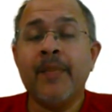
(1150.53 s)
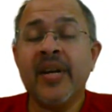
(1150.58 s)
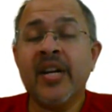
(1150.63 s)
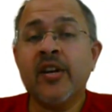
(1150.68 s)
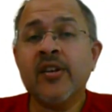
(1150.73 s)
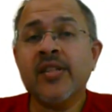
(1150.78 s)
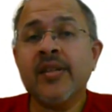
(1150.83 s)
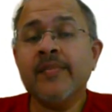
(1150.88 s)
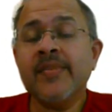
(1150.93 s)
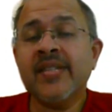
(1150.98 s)

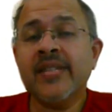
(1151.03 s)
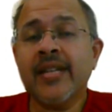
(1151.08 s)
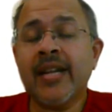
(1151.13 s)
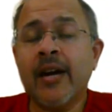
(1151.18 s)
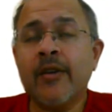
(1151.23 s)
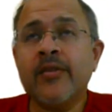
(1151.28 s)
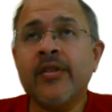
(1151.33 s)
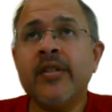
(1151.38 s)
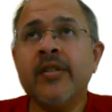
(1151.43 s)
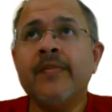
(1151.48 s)
Because I'm
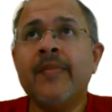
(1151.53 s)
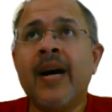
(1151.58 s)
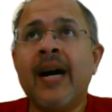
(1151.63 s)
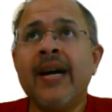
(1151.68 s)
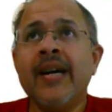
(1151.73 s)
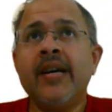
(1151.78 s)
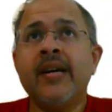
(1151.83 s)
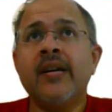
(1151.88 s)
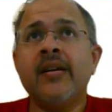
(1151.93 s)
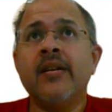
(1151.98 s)
surrounded
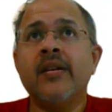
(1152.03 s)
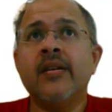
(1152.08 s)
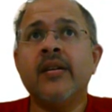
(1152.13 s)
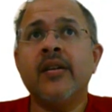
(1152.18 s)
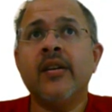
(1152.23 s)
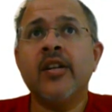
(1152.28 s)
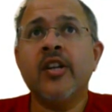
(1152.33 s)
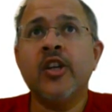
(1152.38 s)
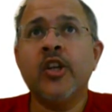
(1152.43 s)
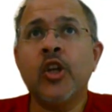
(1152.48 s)
by
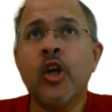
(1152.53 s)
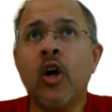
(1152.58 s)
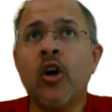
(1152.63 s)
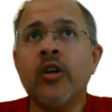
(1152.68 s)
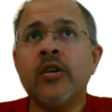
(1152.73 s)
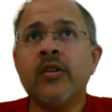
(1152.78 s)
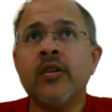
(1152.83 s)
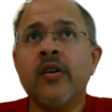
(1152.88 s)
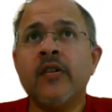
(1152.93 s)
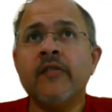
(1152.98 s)
a
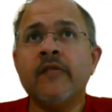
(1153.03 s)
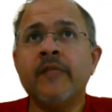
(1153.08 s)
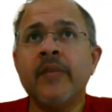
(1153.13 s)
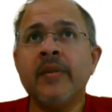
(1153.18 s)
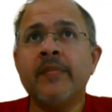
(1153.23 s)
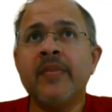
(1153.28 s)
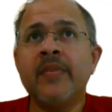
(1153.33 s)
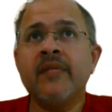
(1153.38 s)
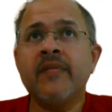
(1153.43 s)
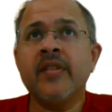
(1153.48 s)
lot of
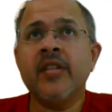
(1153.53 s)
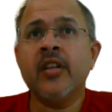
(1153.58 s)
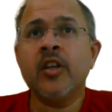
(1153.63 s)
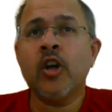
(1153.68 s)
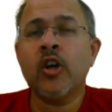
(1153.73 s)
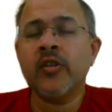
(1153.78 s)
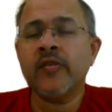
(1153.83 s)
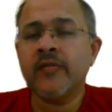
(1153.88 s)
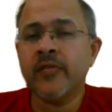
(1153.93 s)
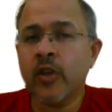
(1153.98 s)
people with a
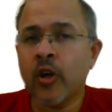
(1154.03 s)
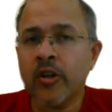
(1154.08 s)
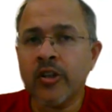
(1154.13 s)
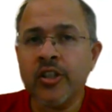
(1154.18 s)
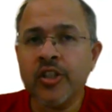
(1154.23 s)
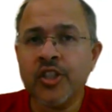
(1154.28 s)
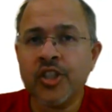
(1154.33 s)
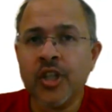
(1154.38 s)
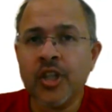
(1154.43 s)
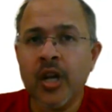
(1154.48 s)
lot of
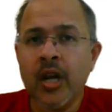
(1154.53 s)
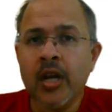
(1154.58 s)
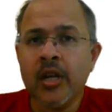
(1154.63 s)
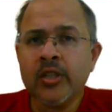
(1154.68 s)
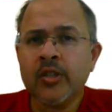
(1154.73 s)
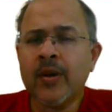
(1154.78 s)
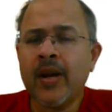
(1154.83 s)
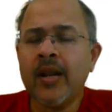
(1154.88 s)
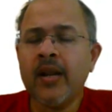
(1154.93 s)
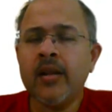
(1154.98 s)
knowledge.
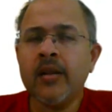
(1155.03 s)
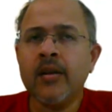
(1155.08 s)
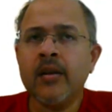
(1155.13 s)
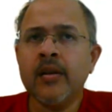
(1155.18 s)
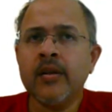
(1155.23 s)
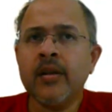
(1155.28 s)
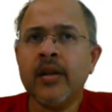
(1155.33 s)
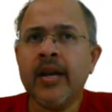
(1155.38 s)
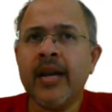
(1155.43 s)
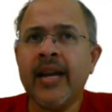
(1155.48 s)
So I
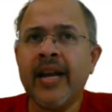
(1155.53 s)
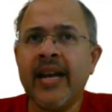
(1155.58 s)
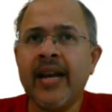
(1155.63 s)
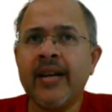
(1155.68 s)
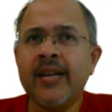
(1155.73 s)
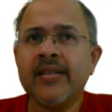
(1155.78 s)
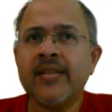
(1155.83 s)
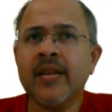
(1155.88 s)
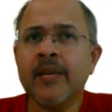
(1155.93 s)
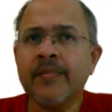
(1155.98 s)
learn
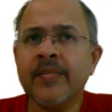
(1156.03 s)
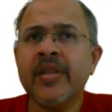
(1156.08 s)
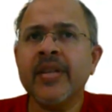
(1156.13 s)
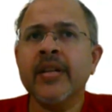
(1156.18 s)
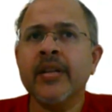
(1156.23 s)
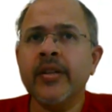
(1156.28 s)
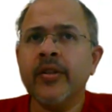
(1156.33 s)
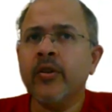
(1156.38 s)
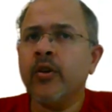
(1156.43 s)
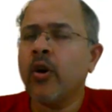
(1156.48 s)

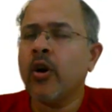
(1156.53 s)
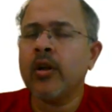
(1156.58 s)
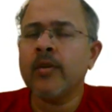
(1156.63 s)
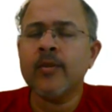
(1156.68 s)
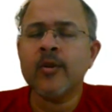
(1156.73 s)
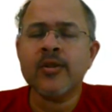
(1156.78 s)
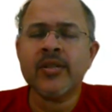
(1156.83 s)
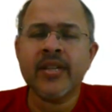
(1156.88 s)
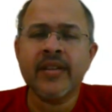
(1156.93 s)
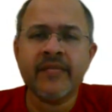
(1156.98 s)
something new
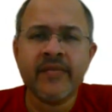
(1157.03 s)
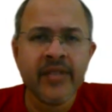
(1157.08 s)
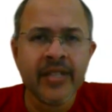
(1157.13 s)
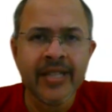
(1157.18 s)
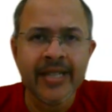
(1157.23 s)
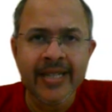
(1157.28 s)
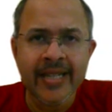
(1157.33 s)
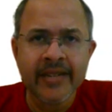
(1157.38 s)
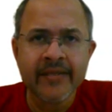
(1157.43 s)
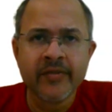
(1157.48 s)
almost
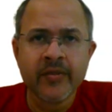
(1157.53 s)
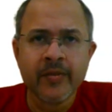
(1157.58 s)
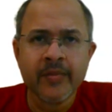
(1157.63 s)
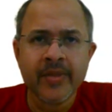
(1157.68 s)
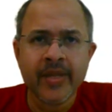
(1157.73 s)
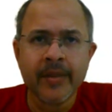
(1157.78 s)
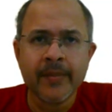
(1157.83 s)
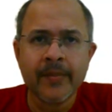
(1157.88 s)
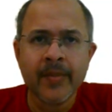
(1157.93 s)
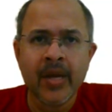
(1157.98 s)
every day
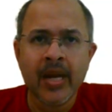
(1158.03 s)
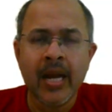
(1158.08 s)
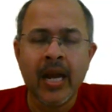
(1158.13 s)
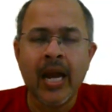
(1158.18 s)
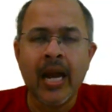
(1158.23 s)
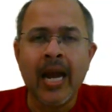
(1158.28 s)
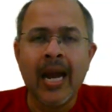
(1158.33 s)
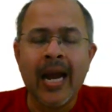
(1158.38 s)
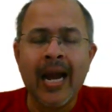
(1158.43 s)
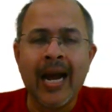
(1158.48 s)
from them.
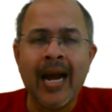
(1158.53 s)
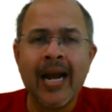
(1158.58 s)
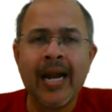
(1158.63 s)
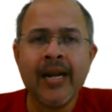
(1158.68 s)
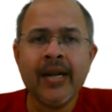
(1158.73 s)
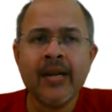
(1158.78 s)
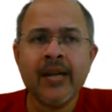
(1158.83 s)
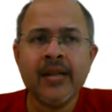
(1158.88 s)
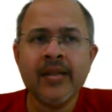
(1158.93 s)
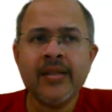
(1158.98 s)

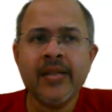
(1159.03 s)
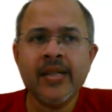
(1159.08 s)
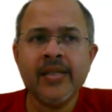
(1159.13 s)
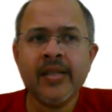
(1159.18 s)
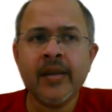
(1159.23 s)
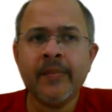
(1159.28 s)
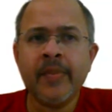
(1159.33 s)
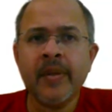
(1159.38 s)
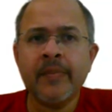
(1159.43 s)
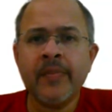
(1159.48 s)
And
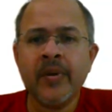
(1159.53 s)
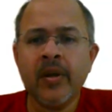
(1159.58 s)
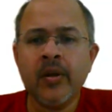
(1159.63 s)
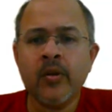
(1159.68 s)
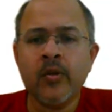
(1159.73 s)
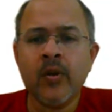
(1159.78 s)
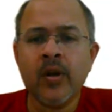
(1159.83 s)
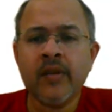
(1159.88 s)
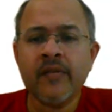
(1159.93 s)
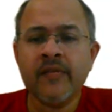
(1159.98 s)
these are people
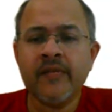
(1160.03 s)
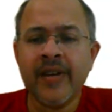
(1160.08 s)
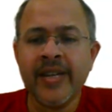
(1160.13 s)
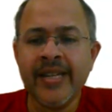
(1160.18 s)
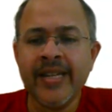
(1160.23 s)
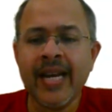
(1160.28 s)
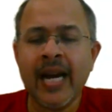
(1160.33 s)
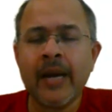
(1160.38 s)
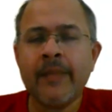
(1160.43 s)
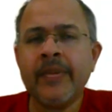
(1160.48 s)
who are
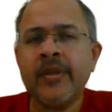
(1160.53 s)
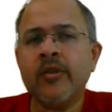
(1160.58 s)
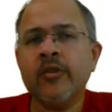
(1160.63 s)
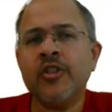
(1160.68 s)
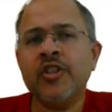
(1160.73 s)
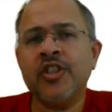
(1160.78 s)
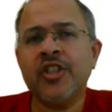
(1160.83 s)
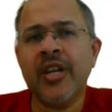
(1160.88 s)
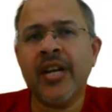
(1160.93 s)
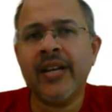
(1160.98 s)
very happy
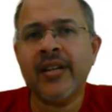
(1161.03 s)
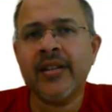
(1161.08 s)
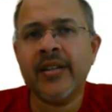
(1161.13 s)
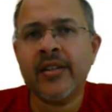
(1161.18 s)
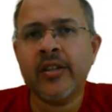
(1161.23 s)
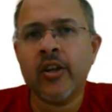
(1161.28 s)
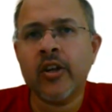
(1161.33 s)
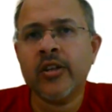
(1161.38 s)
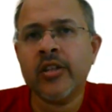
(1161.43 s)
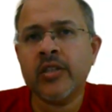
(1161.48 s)
to share
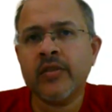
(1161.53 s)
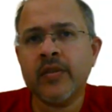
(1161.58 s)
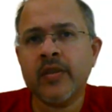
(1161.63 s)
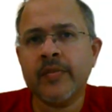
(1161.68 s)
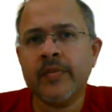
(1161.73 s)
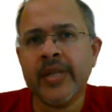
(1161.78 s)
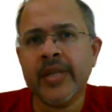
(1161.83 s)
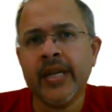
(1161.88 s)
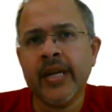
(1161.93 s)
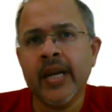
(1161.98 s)
their knowledge
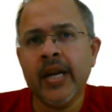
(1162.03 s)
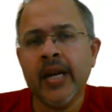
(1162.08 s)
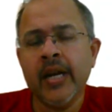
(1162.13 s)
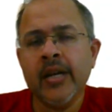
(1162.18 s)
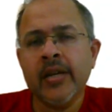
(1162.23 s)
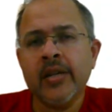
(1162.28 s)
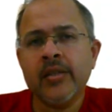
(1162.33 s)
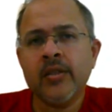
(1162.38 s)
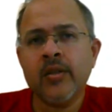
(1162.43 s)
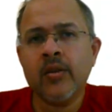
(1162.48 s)
with me.
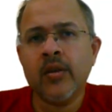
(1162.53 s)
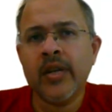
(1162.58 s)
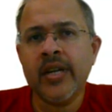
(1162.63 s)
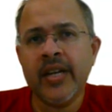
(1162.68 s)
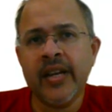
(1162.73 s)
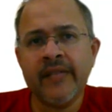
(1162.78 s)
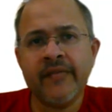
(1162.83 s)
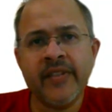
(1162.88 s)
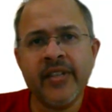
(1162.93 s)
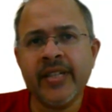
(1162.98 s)

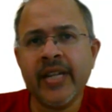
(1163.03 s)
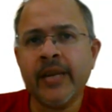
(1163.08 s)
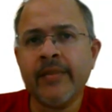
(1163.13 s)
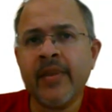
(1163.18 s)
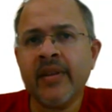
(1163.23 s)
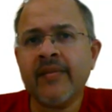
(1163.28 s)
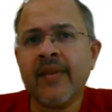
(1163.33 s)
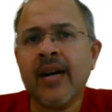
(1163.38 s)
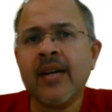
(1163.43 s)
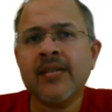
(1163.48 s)
So every
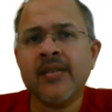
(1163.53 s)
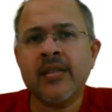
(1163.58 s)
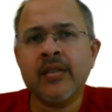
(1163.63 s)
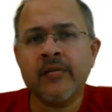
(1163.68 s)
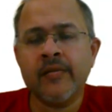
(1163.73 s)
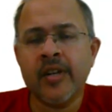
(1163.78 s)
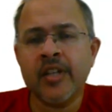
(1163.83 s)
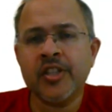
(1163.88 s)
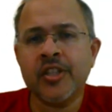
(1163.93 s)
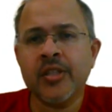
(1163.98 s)
time I've asked
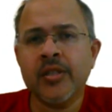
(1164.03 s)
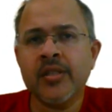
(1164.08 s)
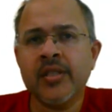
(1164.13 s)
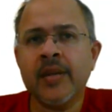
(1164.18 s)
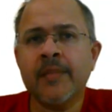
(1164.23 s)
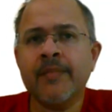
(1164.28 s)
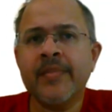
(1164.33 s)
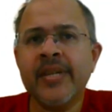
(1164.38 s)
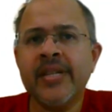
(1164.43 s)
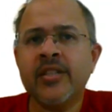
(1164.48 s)
a question,
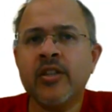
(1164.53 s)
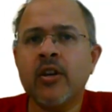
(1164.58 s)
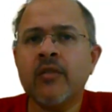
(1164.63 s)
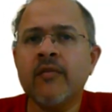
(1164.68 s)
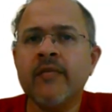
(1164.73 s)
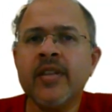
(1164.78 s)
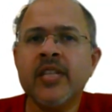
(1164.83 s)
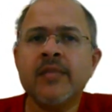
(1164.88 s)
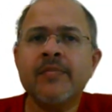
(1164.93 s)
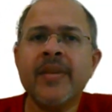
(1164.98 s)
somebody's
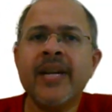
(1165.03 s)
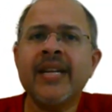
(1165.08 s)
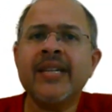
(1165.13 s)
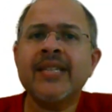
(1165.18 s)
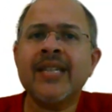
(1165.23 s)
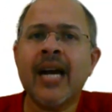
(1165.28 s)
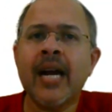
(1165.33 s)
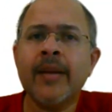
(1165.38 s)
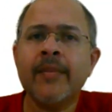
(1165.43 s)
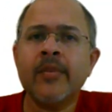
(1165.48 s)
always
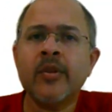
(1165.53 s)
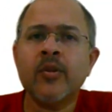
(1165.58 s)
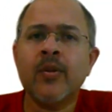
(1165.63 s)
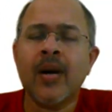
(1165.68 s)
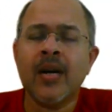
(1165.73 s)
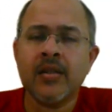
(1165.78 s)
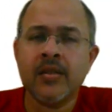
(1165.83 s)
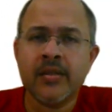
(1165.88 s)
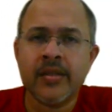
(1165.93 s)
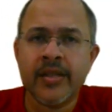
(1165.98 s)
made time
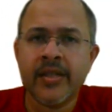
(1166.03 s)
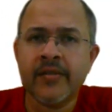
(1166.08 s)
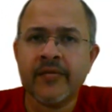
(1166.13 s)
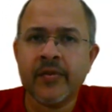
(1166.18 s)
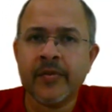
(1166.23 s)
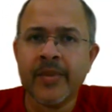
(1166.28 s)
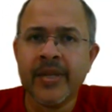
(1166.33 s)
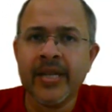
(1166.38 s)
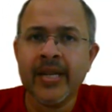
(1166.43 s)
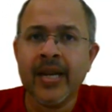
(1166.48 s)
to answer it
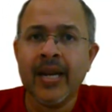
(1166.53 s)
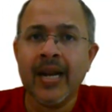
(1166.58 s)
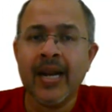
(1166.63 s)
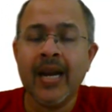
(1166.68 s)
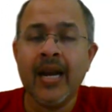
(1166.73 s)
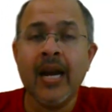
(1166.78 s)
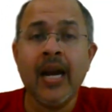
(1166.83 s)
for me.